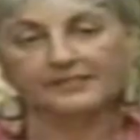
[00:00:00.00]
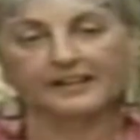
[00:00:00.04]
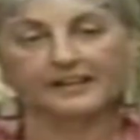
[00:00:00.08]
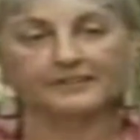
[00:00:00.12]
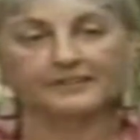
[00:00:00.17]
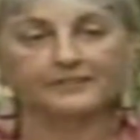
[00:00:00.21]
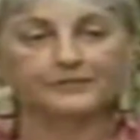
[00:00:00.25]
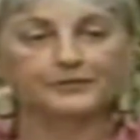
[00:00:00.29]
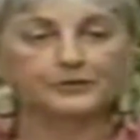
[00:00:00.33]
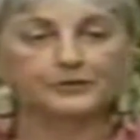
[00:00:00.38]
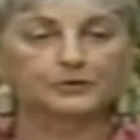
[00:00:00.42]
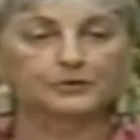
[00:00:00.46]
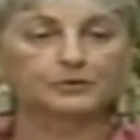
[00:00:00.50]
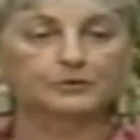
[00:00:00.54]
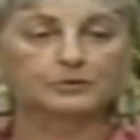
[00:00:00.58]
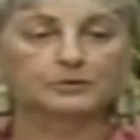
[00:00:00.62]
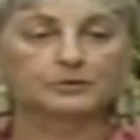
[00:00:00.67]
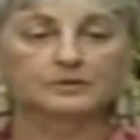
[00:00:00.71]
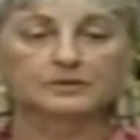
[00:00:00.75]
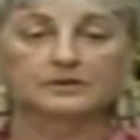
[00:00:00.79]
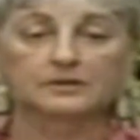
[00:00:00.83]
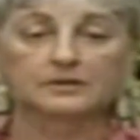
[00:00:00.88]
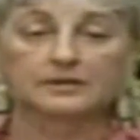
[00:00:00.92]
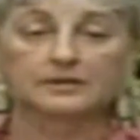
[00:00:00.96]
that if
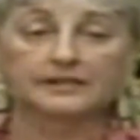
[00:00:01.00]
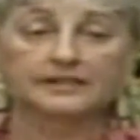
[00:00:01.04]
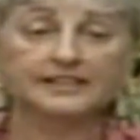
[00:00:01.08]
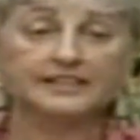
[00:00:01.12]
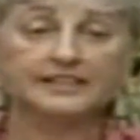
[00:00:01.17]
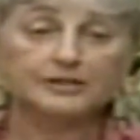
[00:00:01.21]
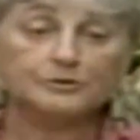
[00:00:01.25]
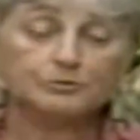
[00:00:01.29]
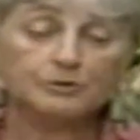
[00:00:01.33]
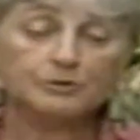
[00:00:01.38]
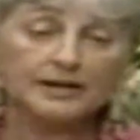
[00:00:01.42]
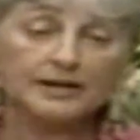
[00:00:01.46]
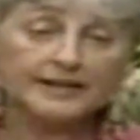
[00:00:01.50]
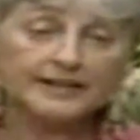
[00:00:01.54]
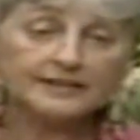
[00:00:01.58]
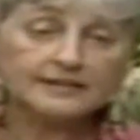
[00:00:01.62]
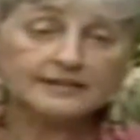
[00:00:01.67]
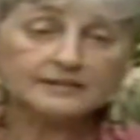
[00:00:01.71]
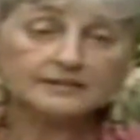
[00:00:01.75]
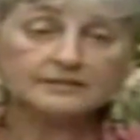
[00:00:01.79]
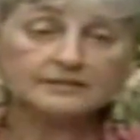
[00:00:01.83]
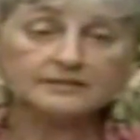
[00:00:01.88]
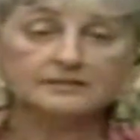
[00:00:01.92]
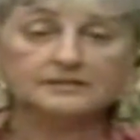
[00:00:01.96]
you eat
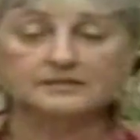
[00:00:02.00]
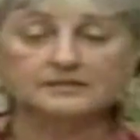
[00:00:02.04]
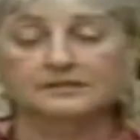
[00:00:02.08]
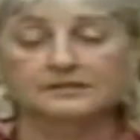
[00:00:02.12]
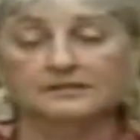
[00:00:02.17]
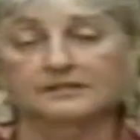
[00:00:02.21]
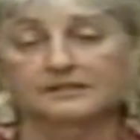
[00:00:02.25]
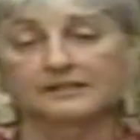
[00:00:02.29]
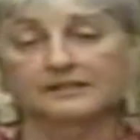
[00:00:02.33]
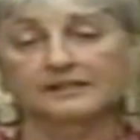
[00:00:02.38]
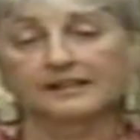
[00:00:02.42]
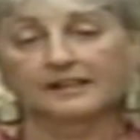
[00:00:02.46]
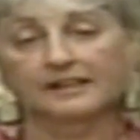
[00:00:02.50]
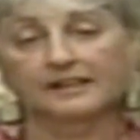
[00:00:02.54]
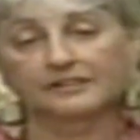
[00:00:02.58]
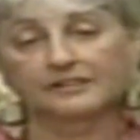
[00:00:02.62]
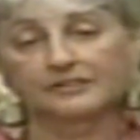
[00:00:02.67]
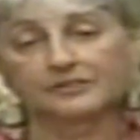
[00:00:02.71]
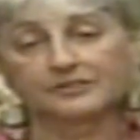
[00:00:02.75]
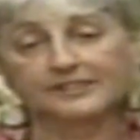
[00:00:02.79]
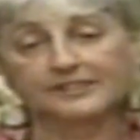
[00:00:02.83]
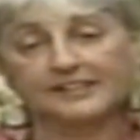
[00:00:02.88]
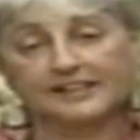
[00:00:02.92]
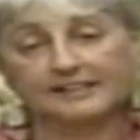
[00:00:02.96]
right
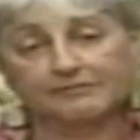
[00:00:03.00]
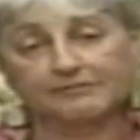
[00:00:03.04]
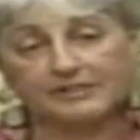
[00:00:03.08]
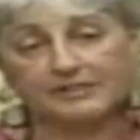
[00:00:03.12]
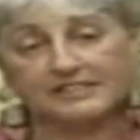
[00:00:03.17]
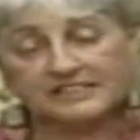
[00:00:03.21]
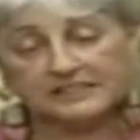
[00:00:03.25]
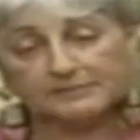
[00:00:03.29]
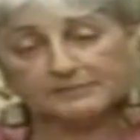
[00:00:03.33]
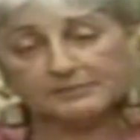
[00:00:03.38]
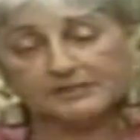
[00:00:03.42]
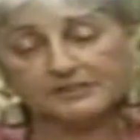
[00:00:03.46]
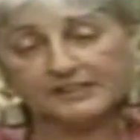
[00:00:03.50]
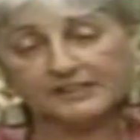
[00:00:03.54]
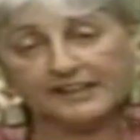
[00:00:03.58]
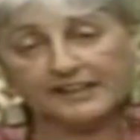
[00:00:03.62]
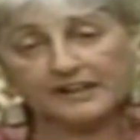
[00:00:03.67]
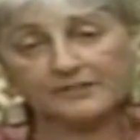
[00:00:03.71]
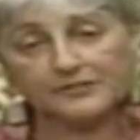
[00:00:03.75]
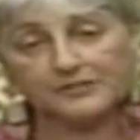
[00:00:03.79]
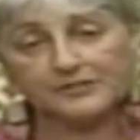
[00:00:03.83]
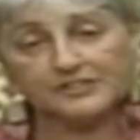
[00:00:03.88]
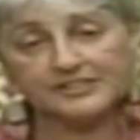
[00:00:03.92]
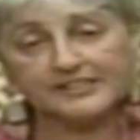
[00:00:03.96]
and you take reasonably good
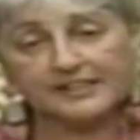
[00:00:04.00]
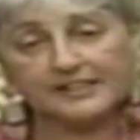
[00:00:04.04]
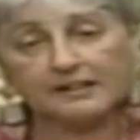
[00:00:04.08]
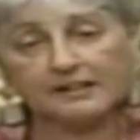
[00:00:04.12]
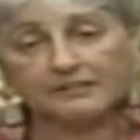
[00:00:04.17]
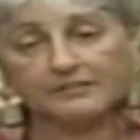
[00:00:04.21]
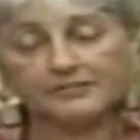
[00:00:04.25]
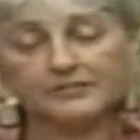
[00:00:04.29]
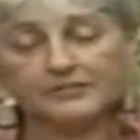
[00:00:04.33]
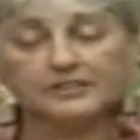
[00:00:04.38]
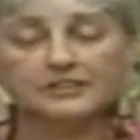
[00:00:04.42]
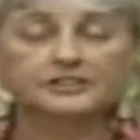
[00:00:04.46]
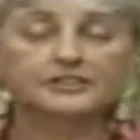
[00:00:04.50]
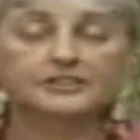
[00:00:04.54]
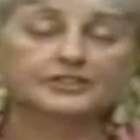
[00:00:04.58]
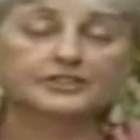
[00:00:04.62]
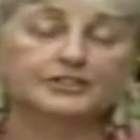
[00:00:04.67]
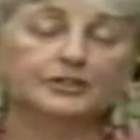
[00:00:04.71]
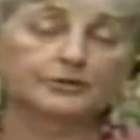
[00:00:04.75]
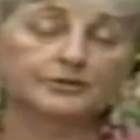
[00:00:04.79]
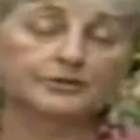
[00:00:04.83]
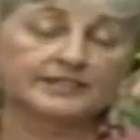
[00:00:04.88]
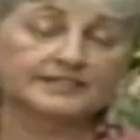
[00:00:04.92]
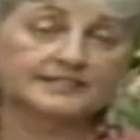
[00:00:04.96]
care of yourself,
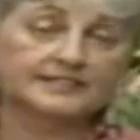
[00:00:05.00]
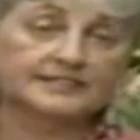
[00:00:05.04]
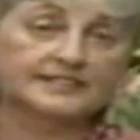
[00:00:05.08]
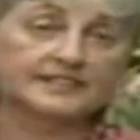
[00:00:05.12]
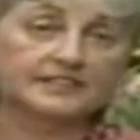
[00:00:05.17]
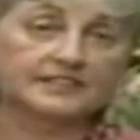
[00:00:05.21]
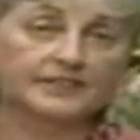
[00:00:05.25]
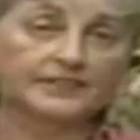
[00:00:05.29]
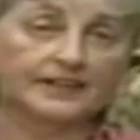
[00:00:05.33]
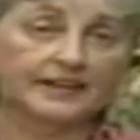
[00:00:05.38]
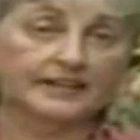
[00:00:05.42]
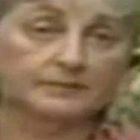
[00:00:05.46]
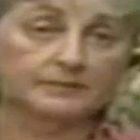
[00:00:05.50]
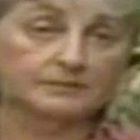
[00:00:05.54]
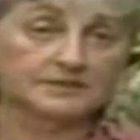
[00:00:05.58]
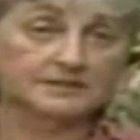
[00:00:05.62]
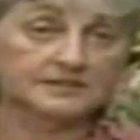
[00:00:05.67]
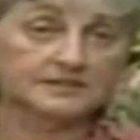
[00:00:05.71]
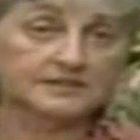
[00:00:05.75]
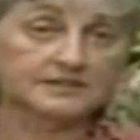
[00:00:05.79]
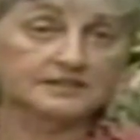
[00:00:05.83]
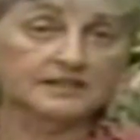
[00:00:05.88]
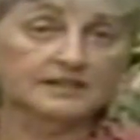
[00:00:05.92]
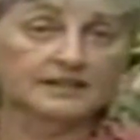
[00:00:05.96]
you don't need to take
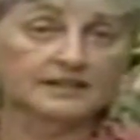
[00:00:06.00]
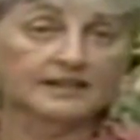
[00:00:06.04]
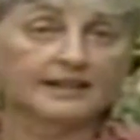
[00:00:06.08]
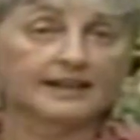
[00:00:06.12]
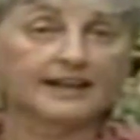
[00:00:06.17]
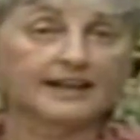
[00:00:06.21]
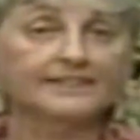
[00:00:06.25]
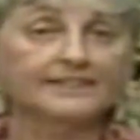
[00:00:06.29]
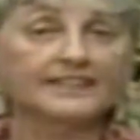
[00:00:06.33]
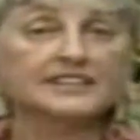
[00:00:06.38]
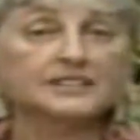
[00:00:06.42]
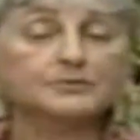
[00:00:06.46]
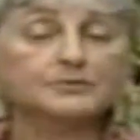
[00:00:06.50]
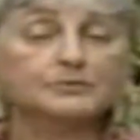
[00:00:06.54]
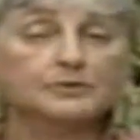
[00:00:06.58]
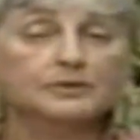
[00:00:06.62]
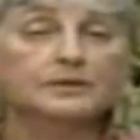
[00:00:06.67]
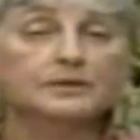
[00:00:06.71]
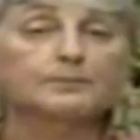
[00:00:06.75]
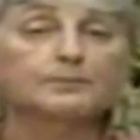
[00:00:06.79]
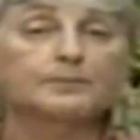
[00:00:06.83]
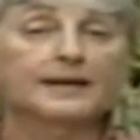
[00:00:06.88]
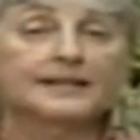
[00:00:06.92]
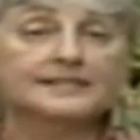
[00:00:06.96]
vitamins. And that's
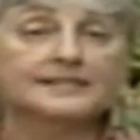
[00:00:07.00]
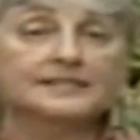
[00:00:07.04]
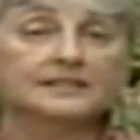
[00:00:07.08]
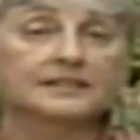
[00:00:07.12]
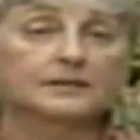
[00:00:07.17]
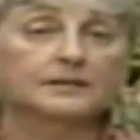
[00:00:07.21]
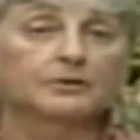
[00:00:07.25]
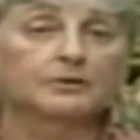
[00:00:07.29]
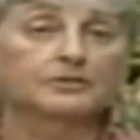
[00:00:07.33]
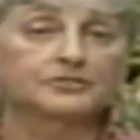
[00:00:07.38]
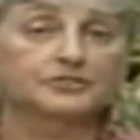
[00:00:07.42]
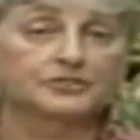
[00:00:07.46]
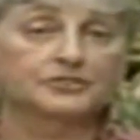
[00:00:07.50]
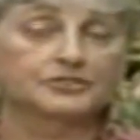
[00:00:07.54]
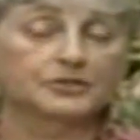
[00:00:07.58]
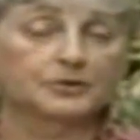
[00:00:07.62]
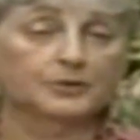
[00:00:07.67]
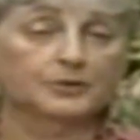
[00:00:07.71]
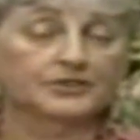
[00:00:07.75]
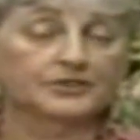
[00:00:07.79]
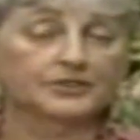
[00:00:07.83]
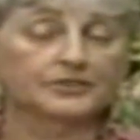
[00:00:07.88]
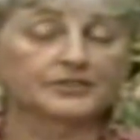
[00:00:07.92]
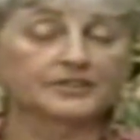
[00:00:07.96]
really basically what you're
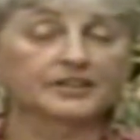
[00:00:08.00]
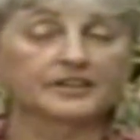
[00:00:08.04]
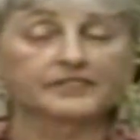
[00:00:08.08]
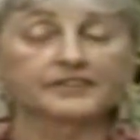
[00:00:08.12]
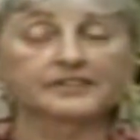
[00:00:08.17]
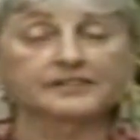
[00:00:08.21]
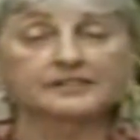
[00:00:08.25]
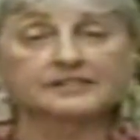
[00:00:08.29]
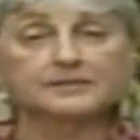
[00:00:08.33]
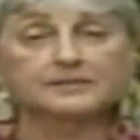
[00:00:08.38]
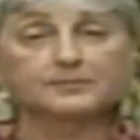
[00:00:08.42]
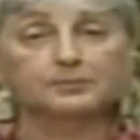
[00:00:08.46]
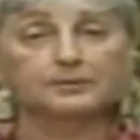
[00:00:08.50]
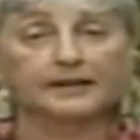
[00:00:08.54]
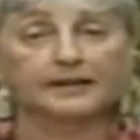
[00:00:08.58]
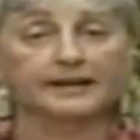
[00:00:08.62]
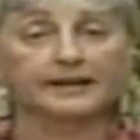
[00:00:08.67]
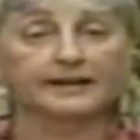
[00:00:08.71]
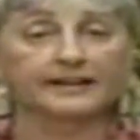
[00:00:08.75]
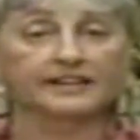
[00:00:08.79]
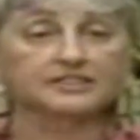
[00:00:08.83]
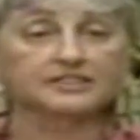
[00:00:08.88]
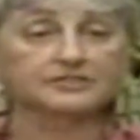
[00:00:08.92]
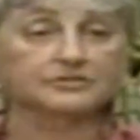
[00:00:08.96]
doing. You're giving this
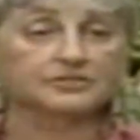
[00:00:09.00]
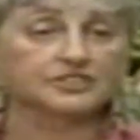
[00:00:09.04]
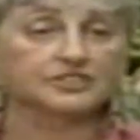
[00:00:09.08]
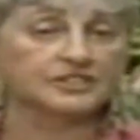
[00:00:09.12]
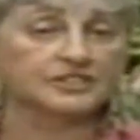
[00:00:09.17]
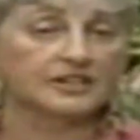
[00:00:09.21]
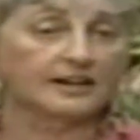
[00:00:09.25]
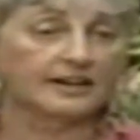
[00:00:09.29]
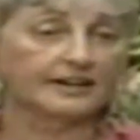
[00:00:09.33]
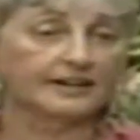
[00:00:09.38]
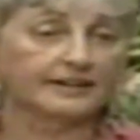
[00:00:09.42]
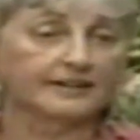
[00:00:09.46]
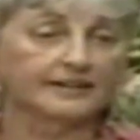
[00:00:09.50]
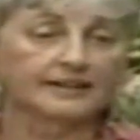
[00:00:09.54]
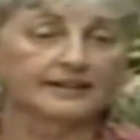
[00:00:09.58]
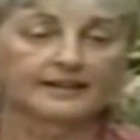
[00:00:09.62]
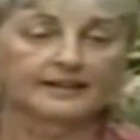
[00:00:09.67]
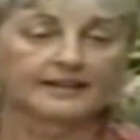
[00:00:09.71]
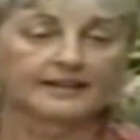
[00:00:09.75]
plant an extra shot.